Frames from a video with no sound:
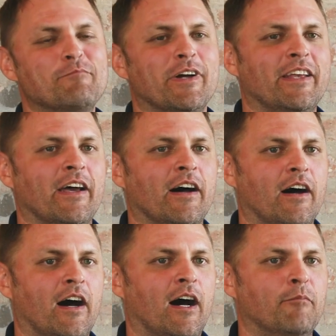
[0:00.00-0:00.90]
But
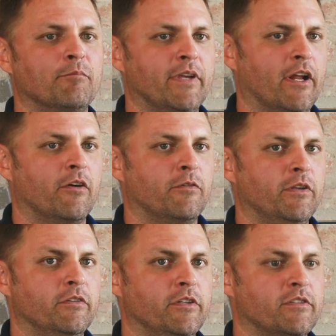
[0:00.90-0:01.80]
yeah,
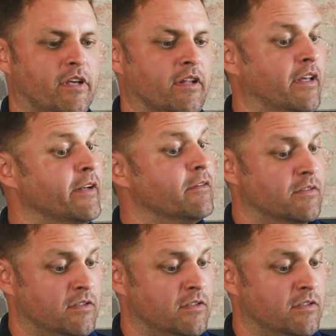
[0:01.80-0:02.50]
you said it, like